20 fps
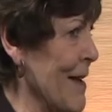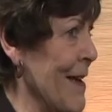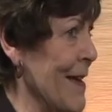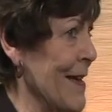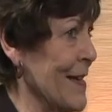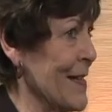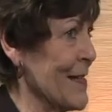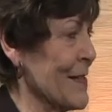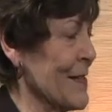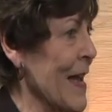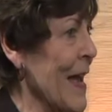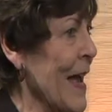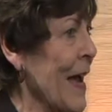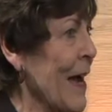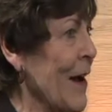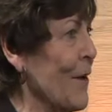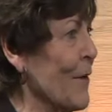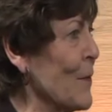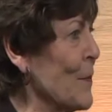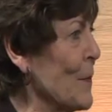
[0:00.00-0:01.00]
as
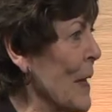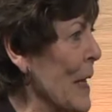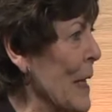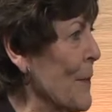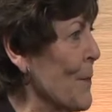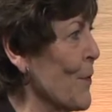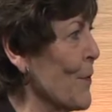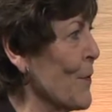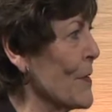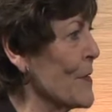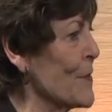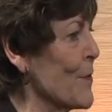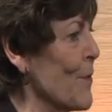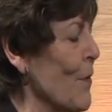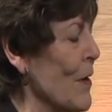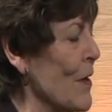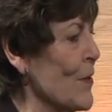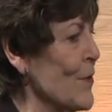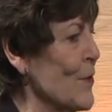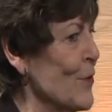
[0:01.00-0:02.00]
how the paper is
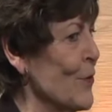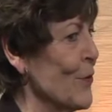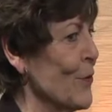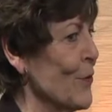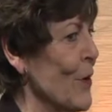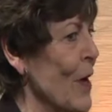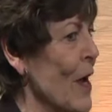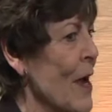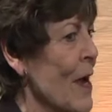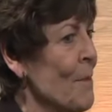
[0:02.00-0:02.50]
going to